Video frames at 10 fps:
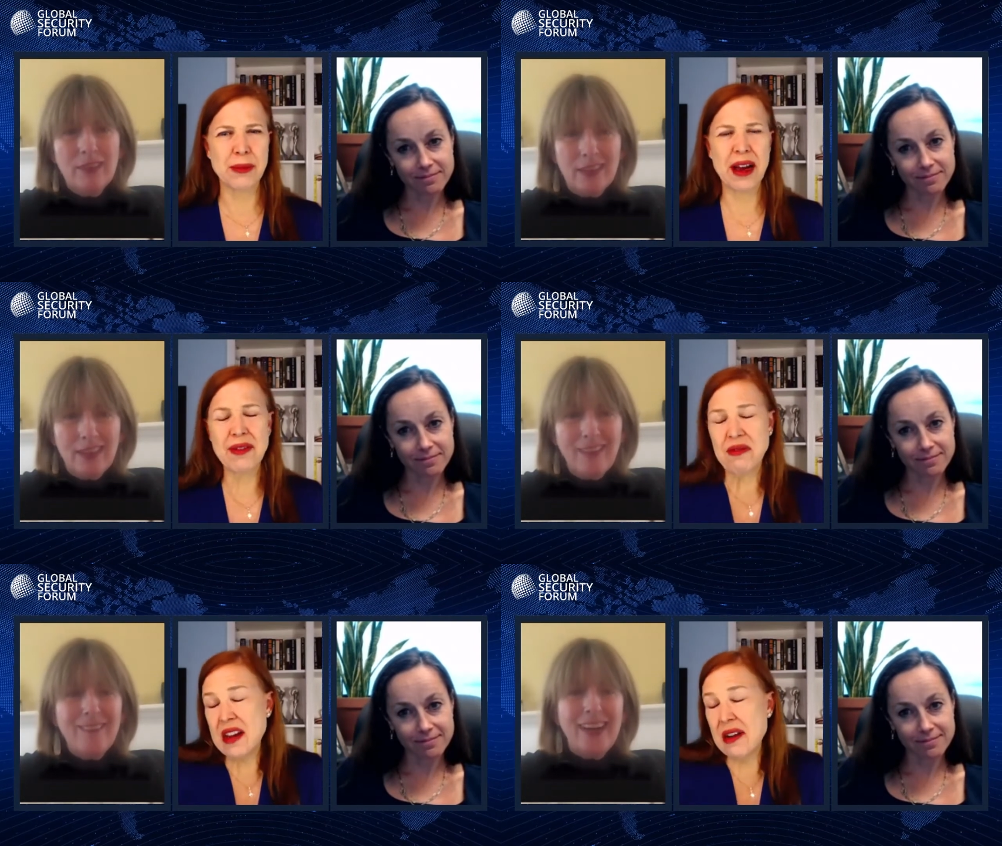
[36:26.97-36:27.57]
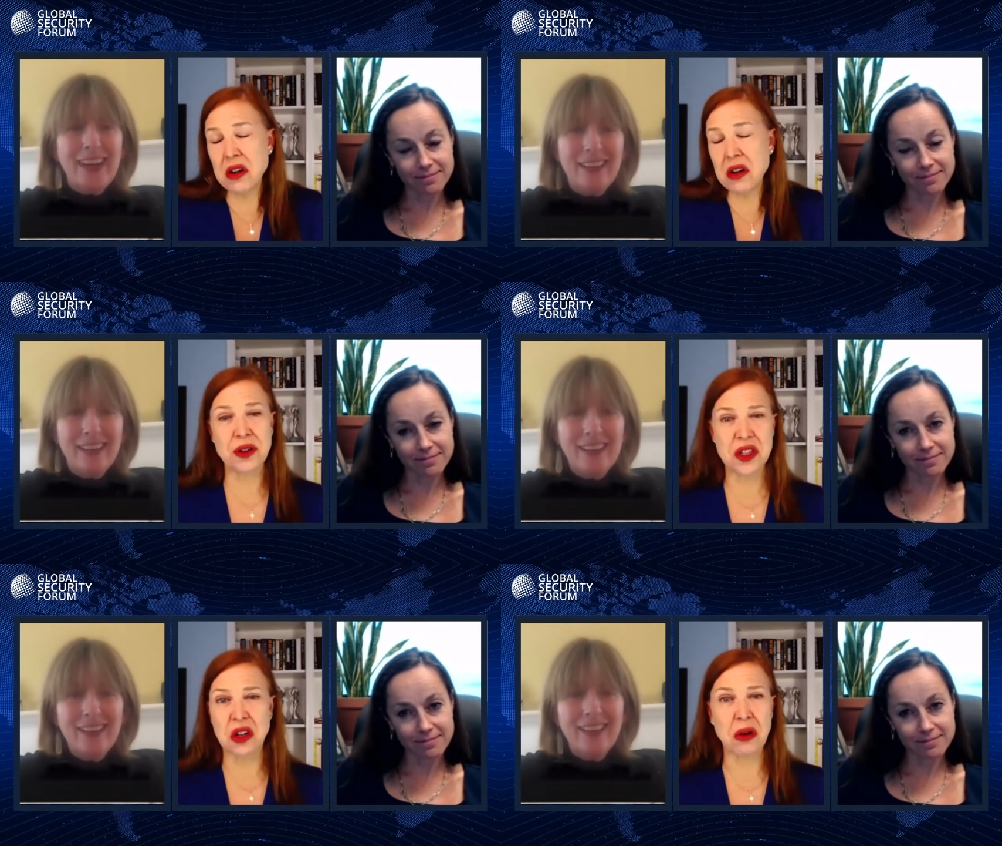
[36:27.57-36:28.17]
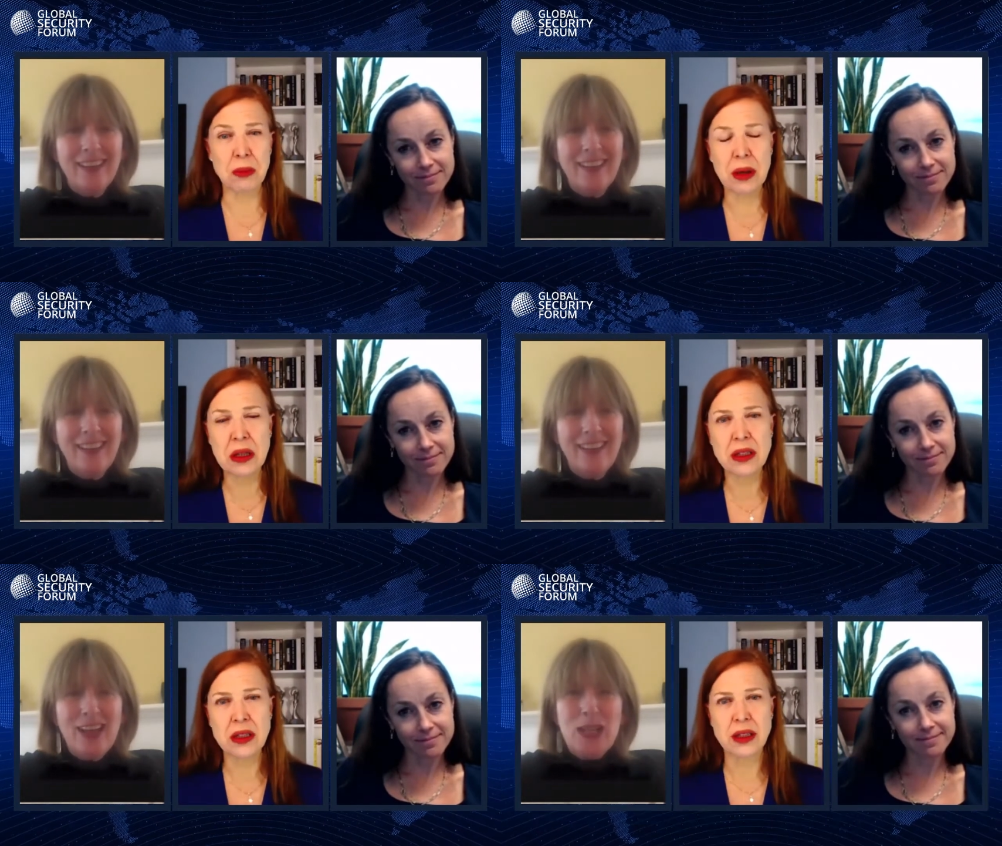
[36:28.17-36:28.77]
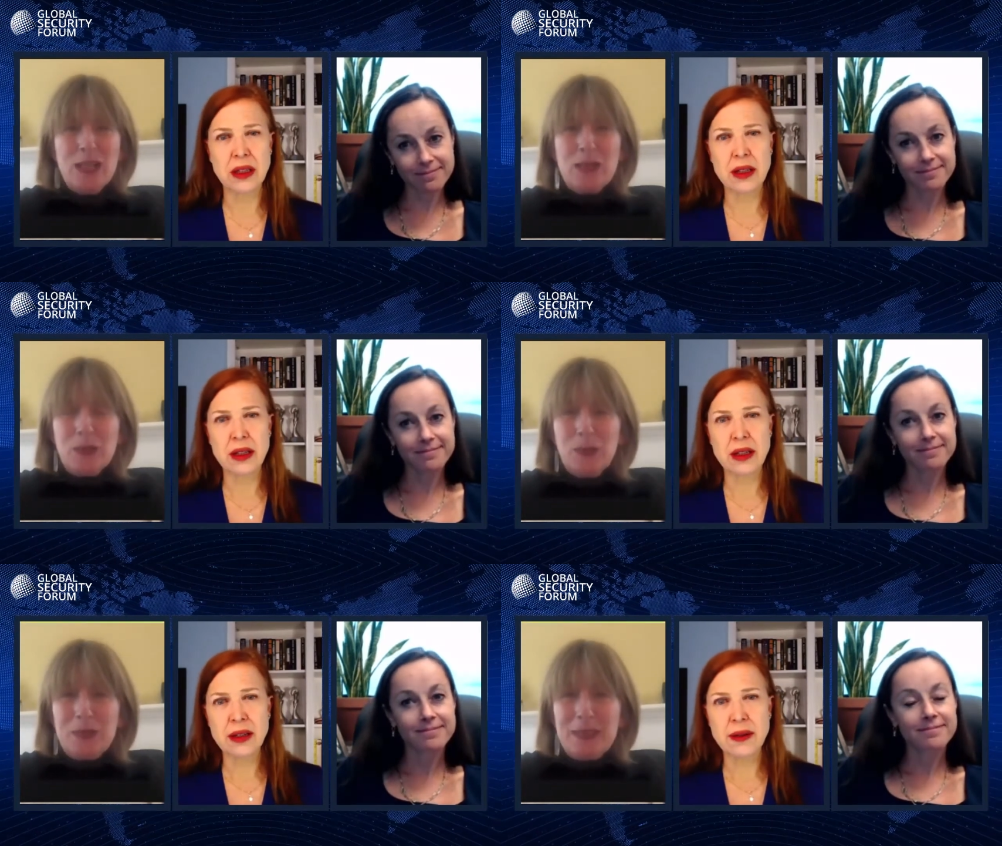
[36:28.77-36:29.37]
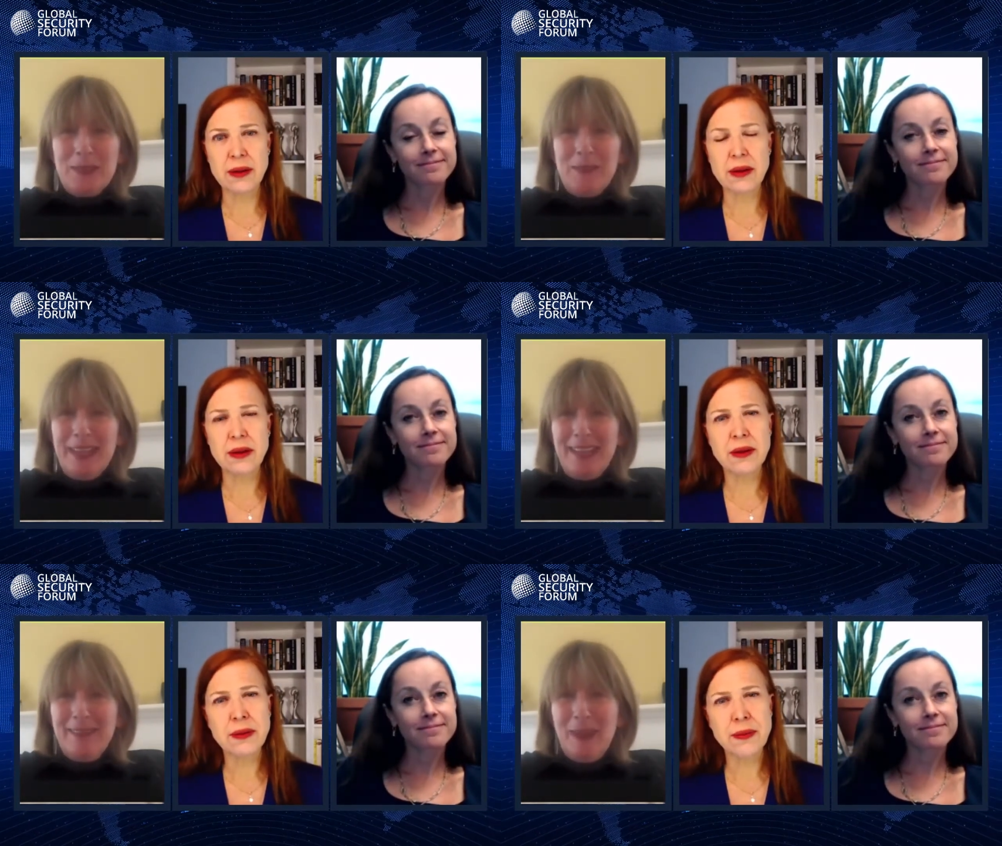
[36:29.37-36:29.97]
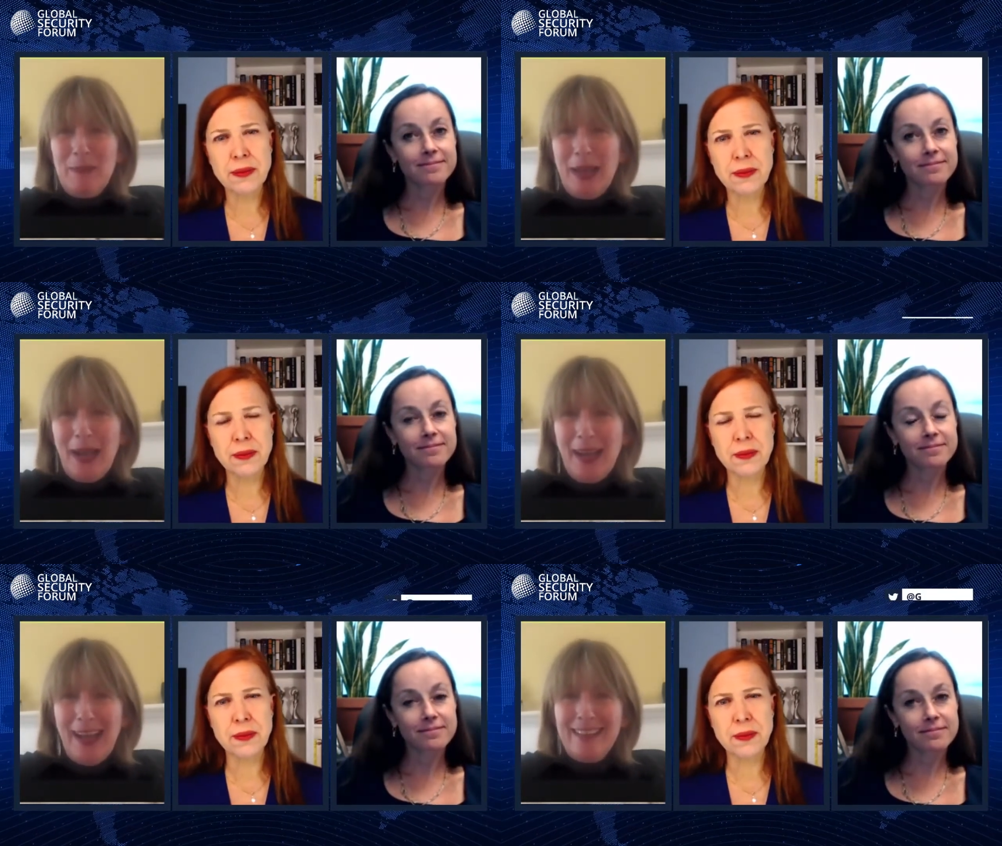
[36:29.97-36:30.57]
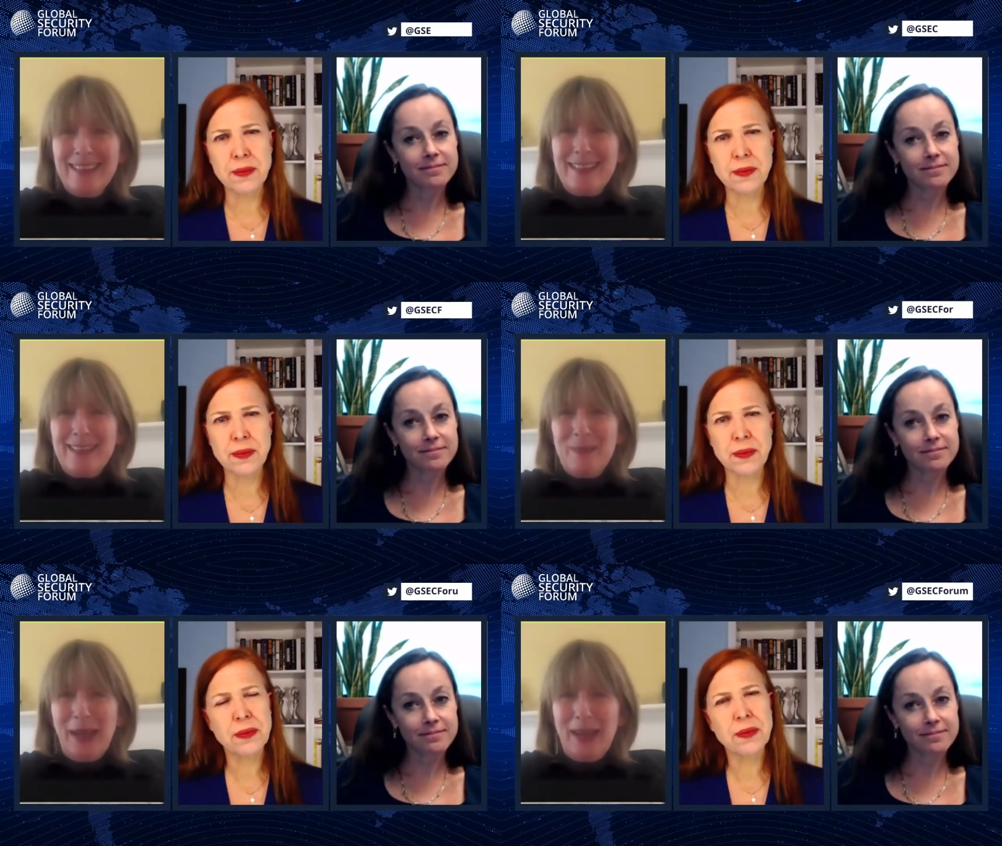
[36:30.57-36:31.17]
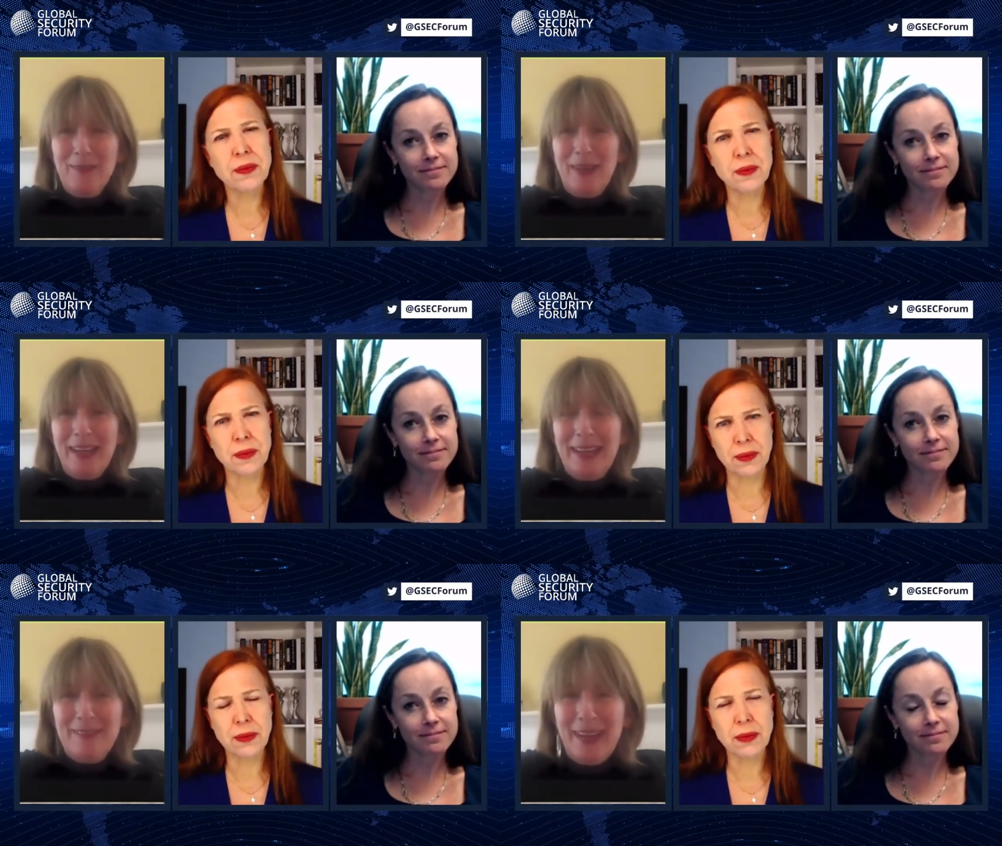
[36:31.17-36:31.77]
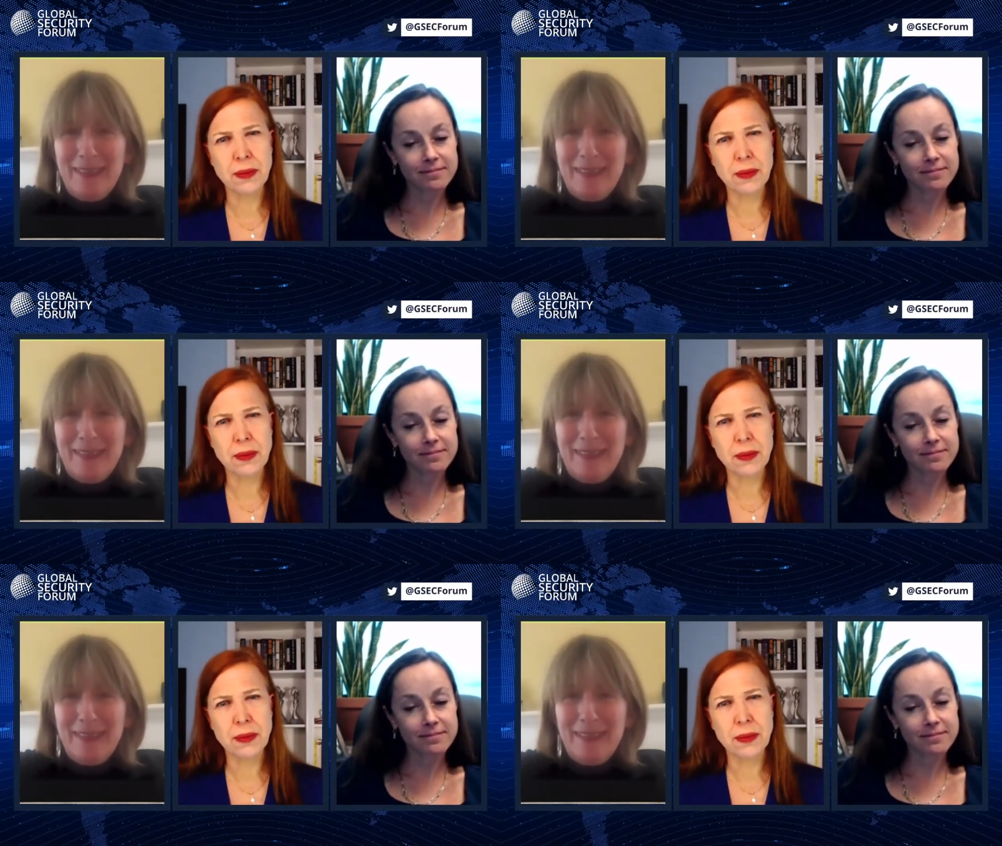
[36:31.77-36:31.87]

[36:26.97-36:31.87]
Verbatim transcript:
Speaker 1: i've never heard the term
Speaker 2: so to me, maybe I, this is my my my